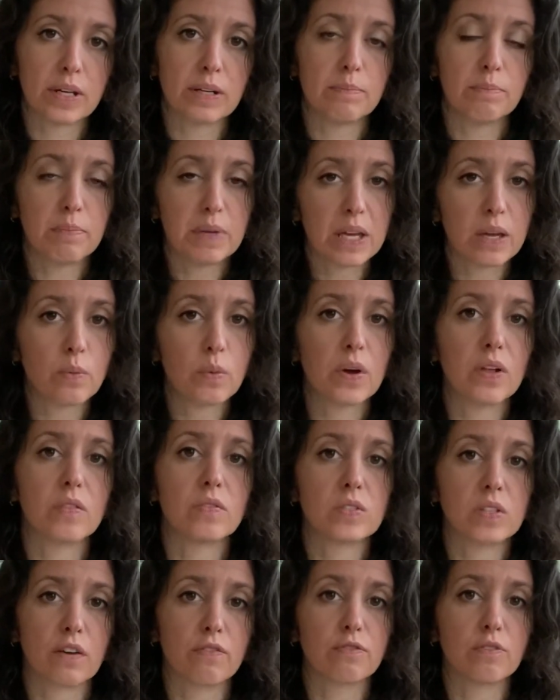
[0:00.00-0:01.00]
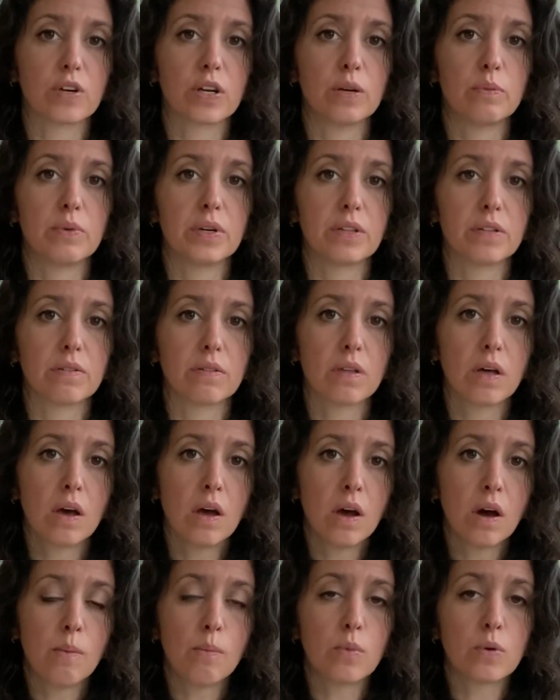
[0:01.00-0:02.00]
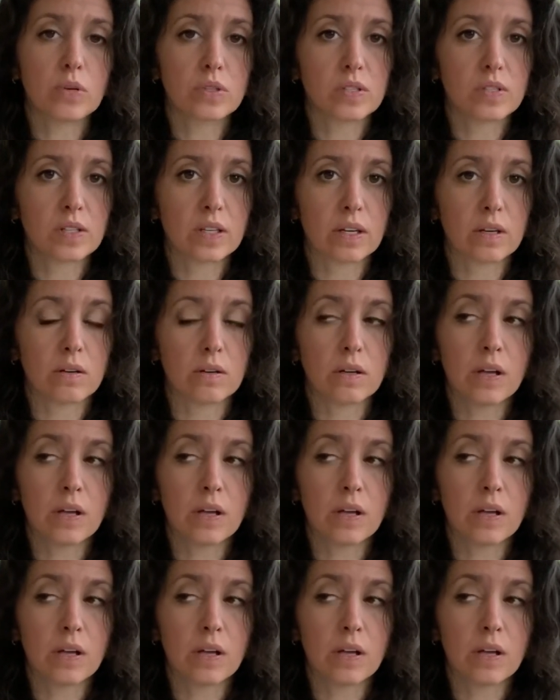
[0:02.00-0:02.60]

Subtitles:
and be with suffering with more skill.